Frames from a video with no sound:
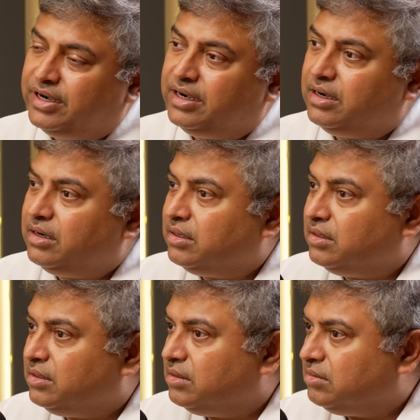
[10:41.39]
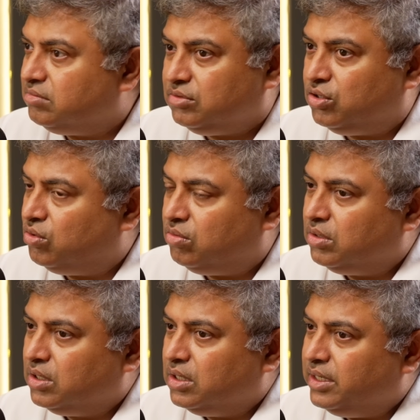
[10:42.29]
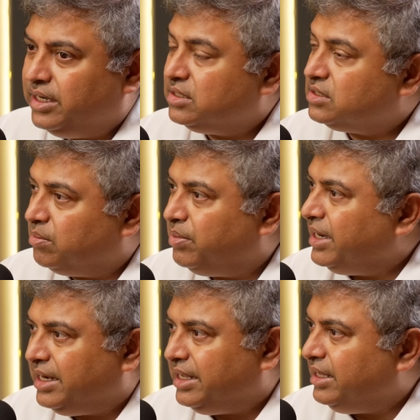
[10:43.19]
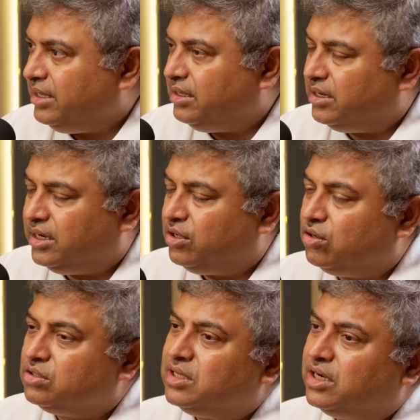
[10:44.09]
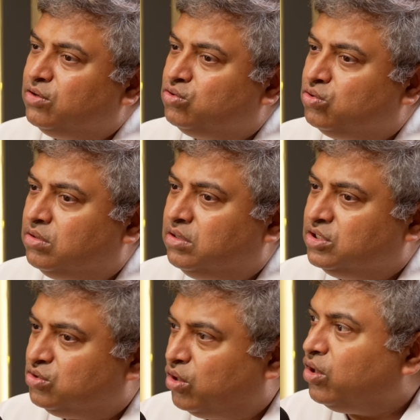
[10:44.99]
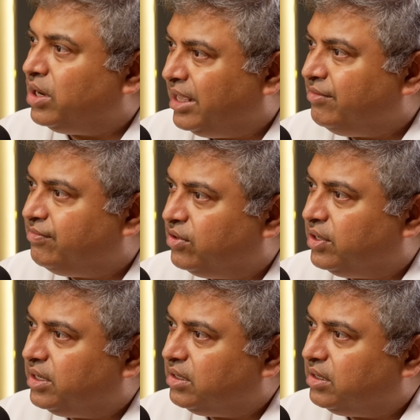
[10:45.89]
and it is completely ridiculous that you should destroy your life for it.